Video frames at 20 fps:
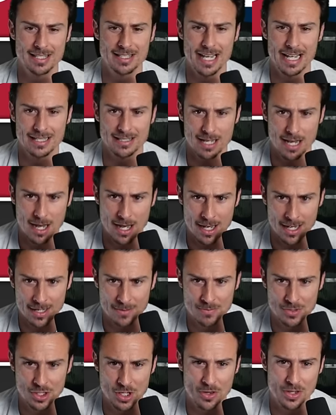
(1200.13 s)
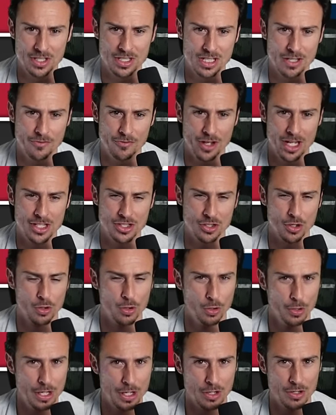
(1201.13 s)
at times, you know, the defense
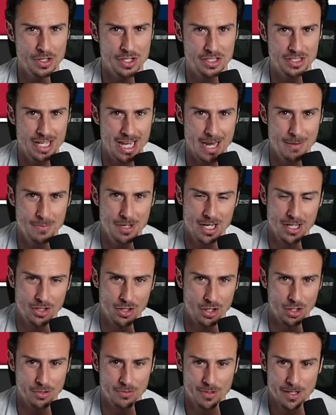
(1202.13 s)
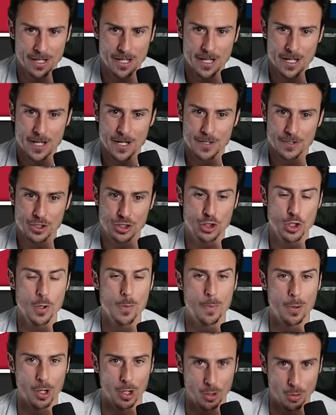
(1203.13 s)
earlier in this game didn't look
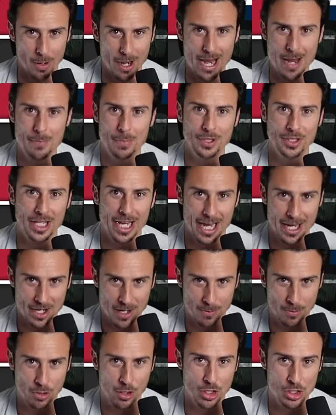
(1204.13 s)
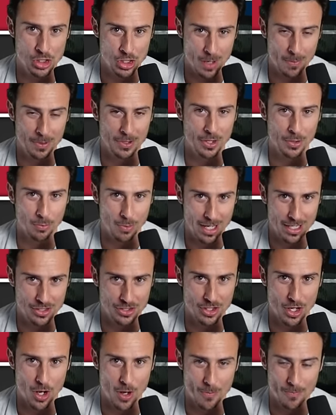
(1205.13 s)
super great, but they end up clutching up in the red
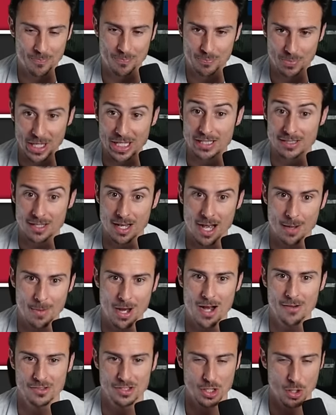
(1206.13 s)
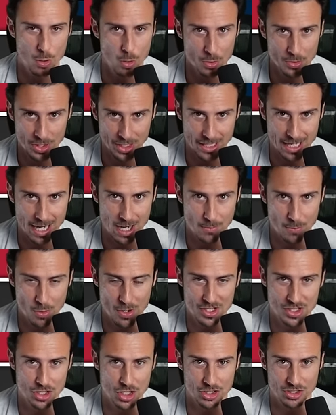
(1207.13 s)
zone big time. Obviously, holding the
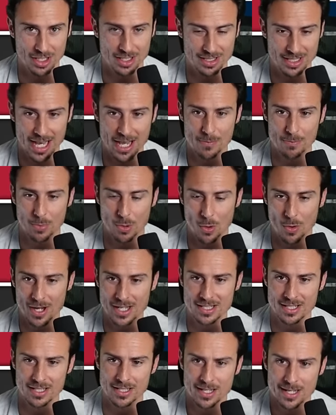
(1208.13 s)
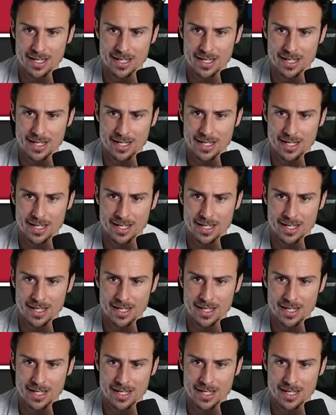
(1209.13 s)
Cowboys just to 10 points and